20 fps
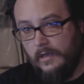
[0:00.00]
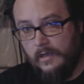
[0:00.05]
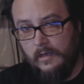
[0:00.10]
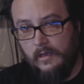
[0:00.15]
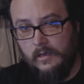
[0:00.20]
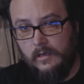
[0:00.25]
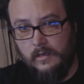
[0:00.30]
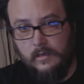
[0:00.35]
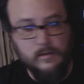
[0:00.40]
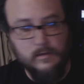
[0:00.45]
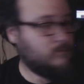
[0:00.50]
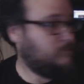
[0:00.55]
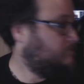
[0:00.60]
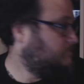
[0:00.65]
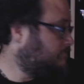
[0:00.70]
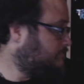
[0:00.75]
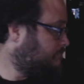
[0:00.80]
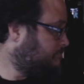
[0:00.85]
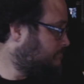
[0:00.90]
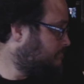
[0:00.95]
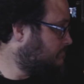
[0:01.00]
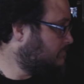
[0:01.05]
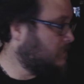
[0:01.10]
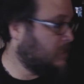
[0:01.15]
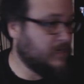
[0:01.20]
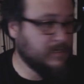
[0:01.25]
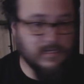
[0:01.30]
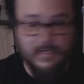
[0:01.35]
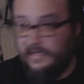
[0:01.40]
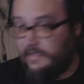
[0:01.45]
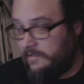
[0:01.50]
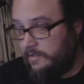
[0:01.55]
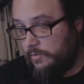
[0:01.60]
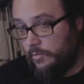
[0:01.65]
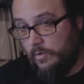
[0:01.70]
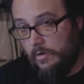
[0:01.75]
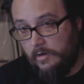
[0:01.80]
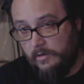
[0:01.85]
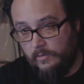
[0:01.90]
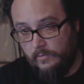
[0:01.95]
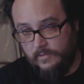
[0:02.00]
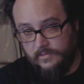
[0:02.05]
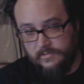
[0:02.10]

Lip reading: I need to get a water. 1